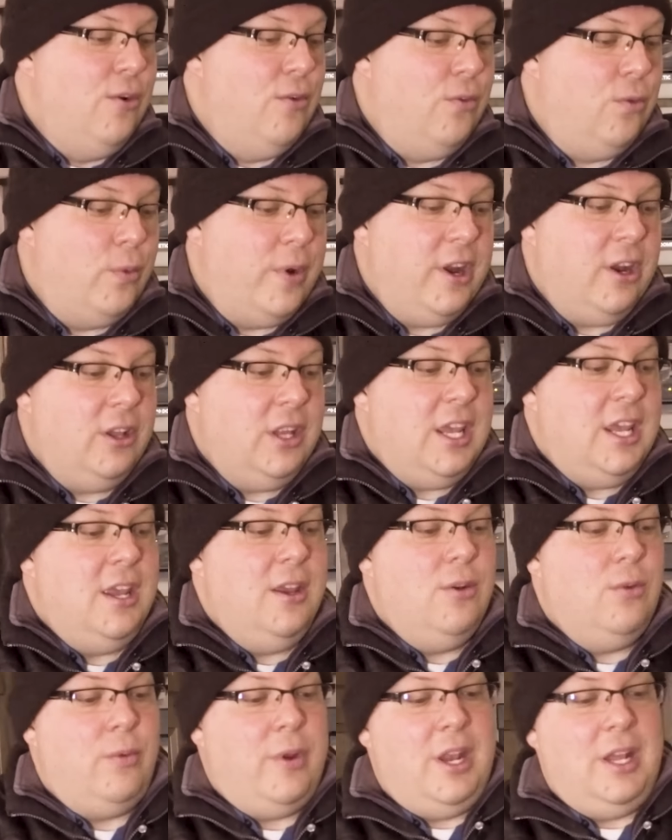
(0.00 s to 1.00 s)

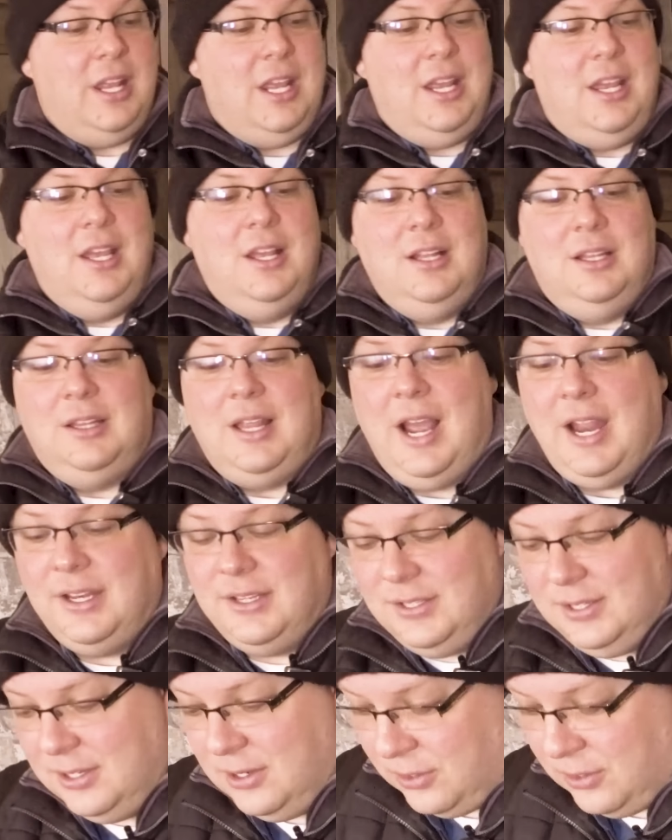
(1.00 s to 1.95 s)
really, really light,